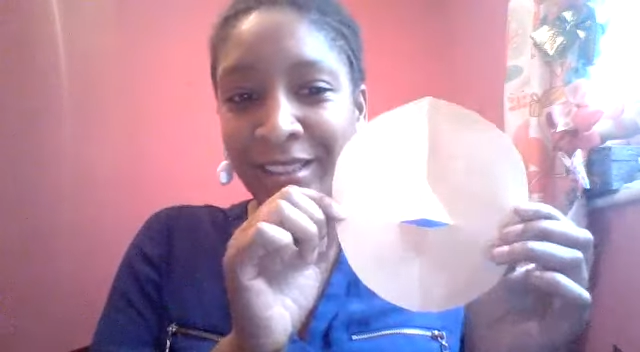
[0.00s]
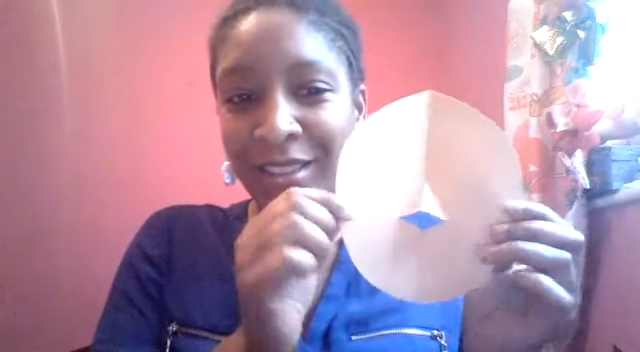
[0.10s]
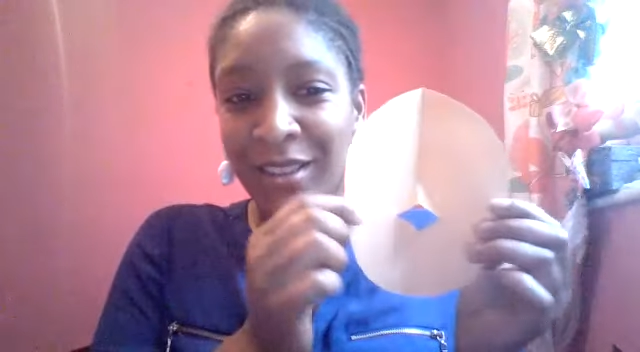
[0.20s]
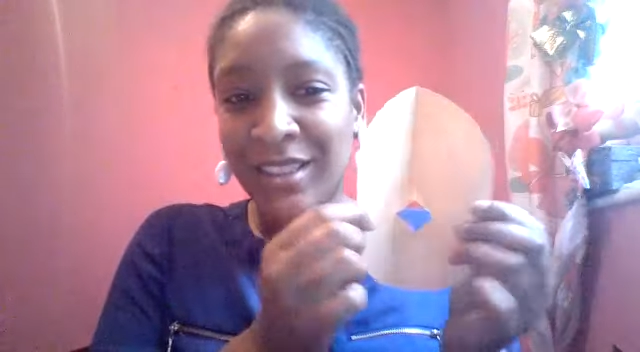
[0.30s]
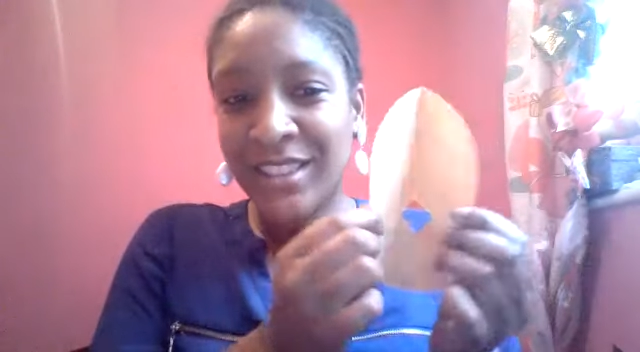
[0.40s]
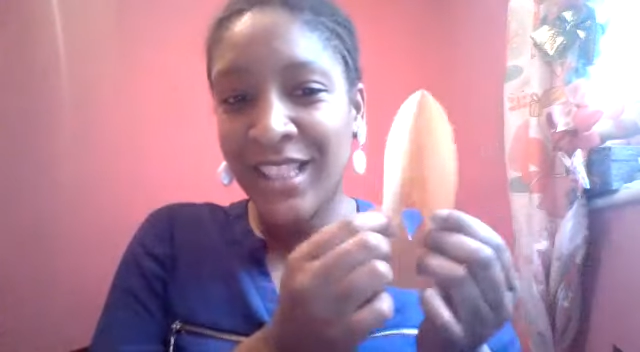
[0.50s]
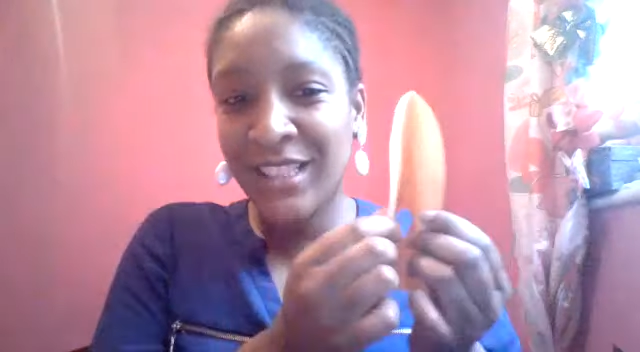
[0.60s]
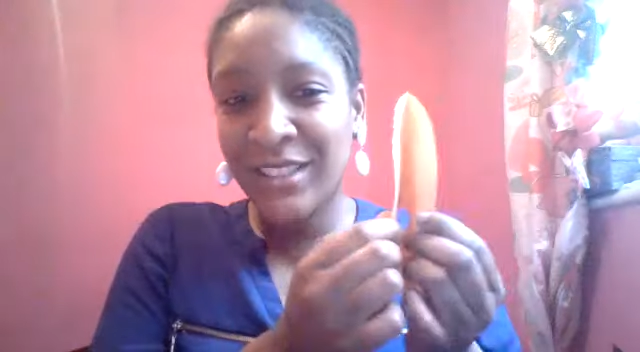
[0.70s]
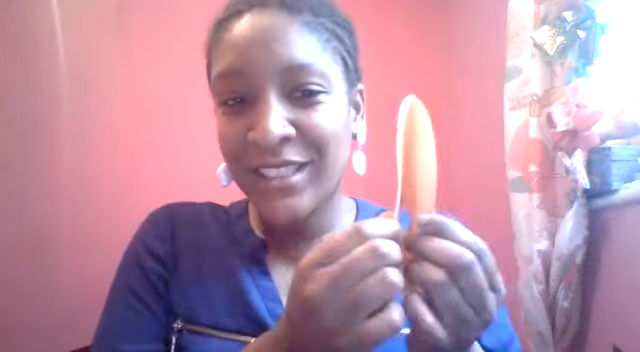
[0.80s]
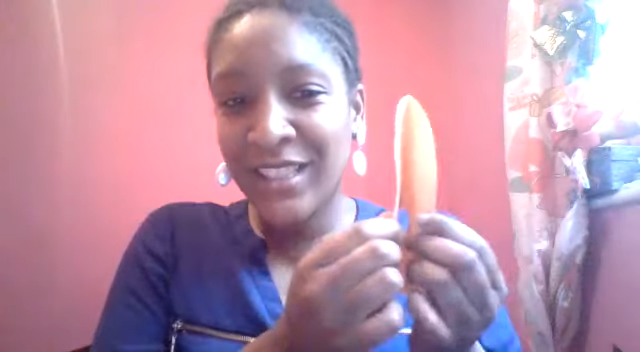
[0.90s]
you can see it
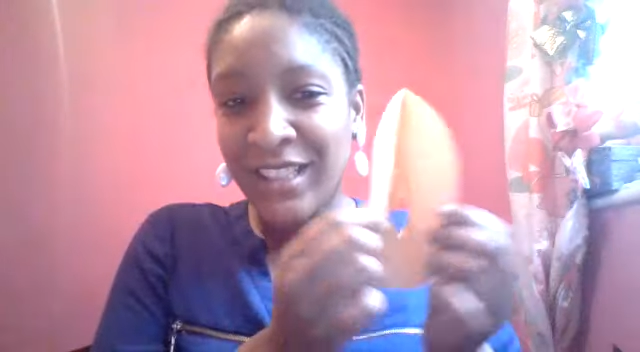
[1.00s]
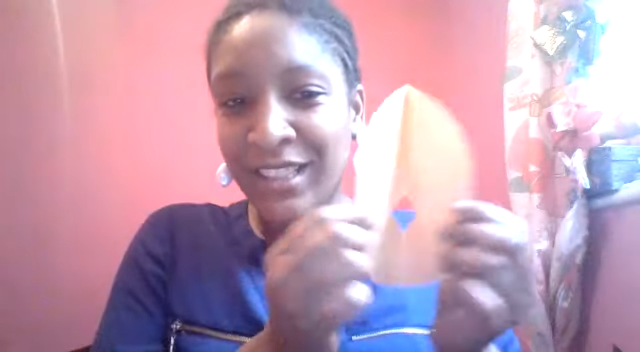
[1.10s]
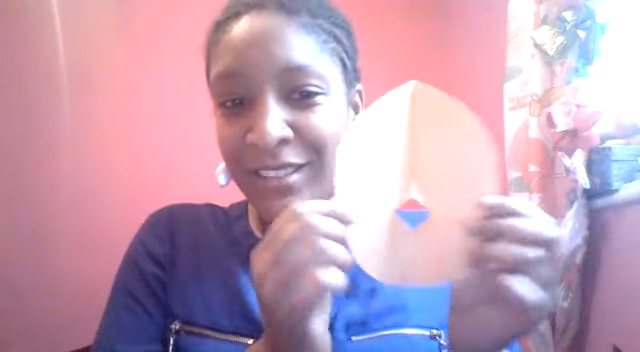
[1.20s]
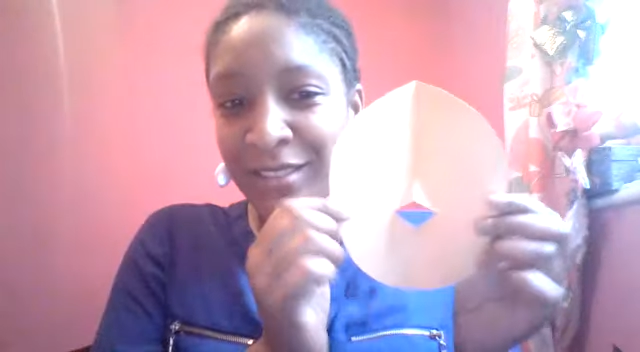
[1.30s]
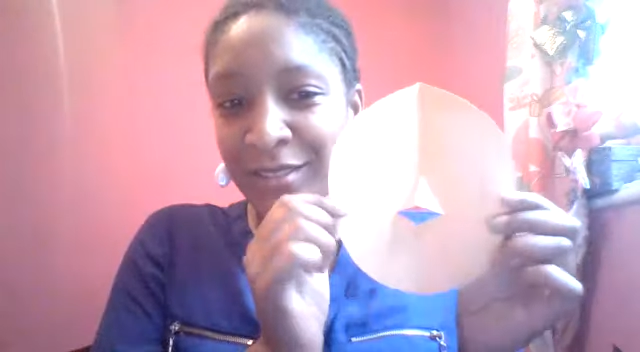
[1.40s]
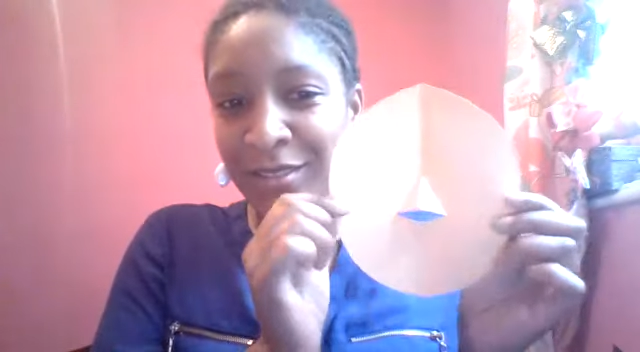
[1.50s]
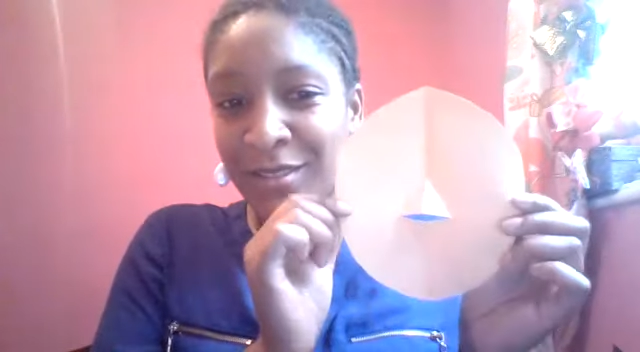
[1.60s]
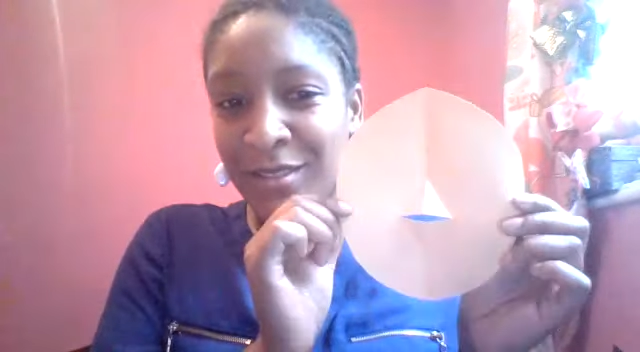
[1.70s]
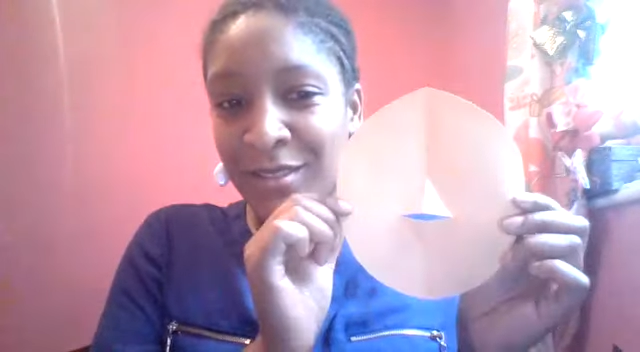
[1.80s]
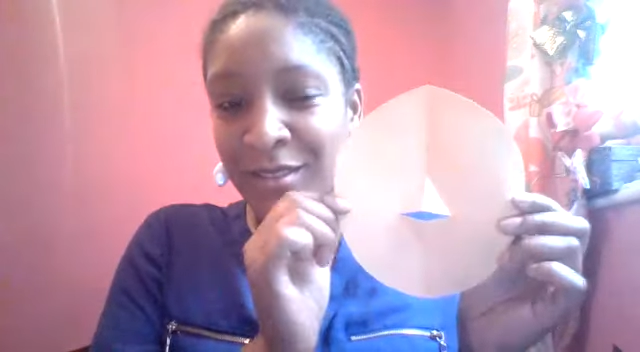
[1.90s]
looks like a
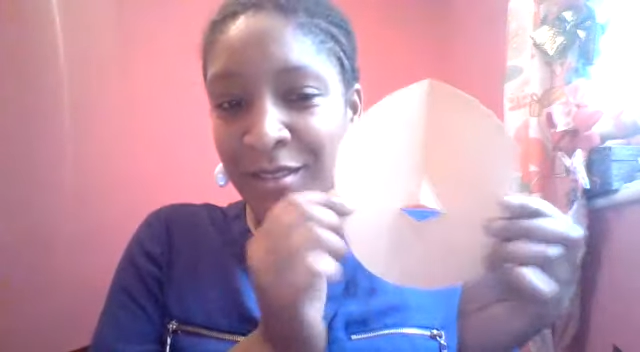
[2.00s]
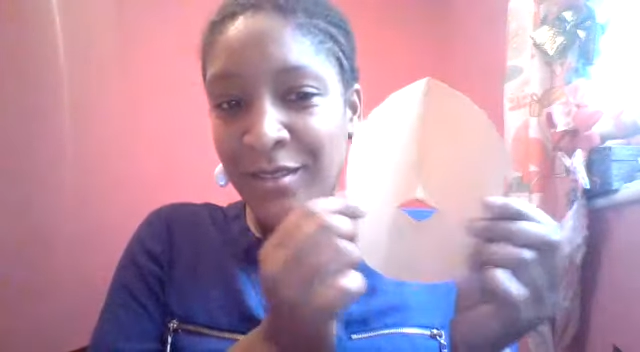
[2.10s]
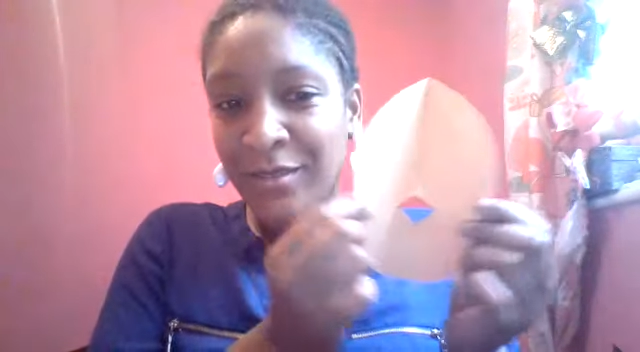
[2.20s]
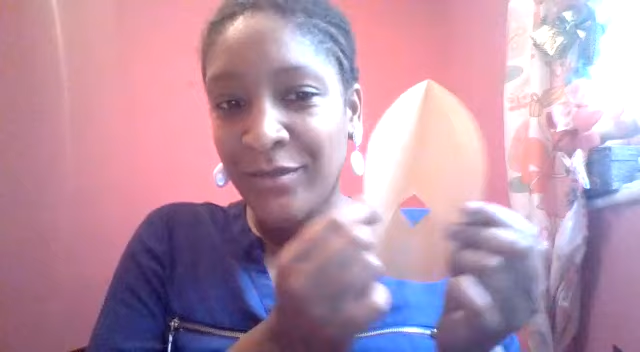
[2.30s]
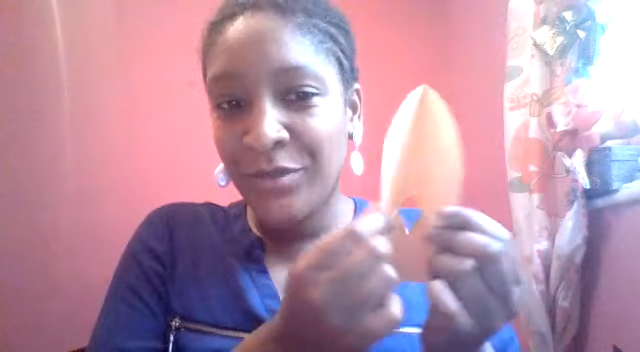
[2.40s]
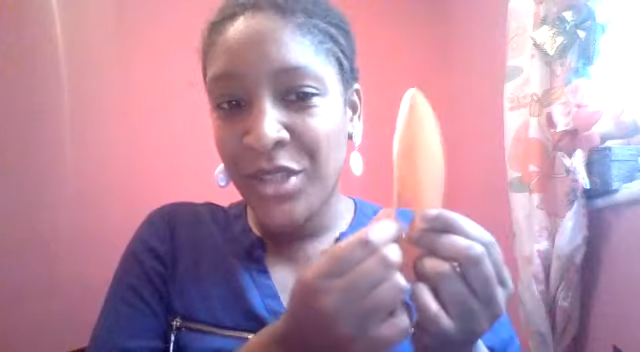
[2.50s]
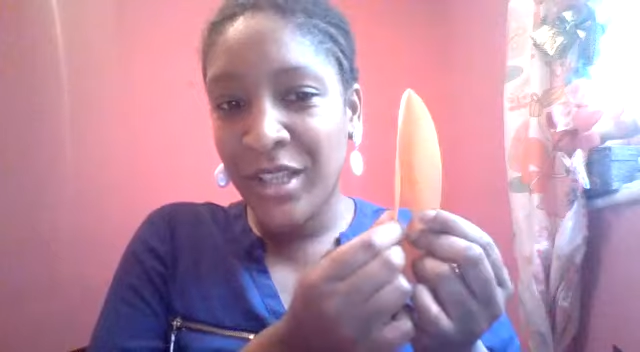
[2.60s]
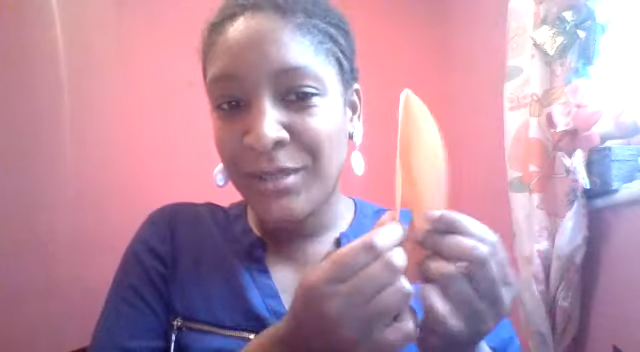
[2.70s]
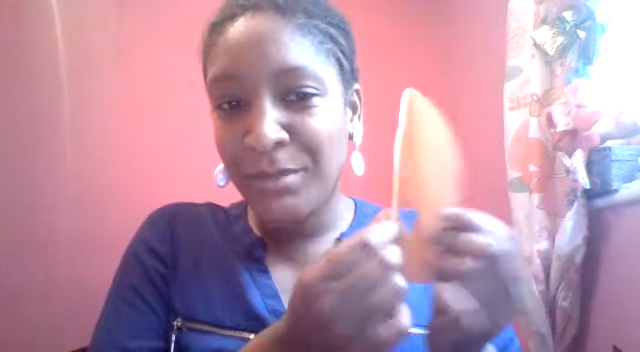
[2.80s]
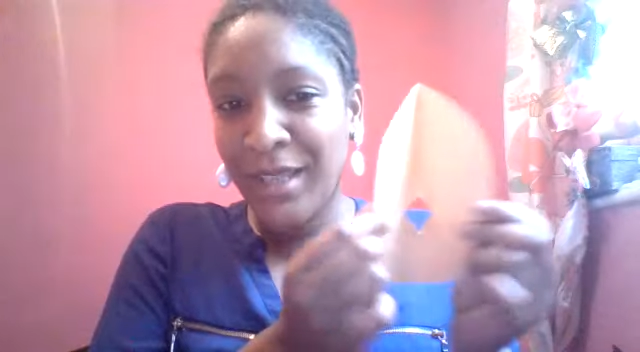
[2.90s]

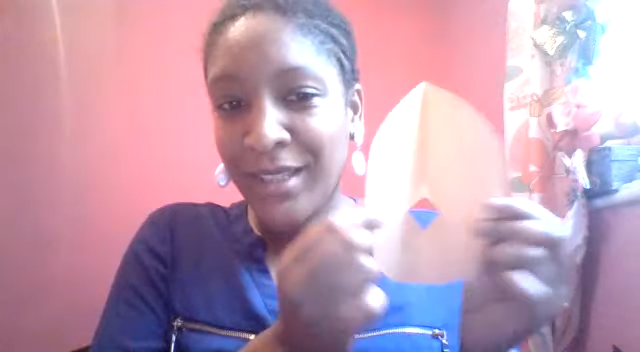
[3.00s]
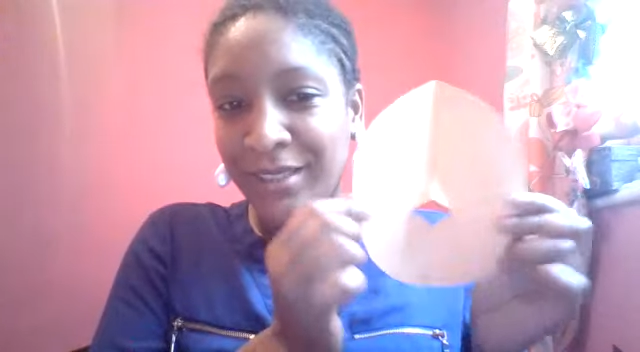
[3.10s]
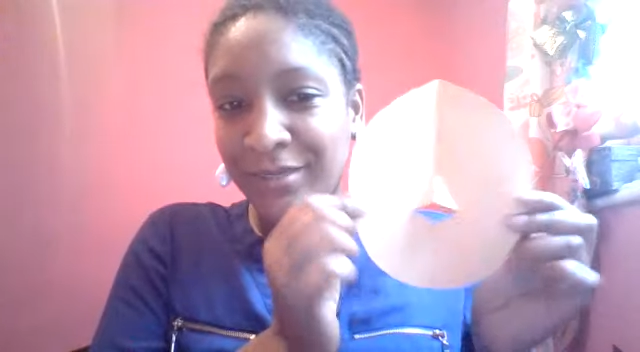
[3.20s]
chick's beak.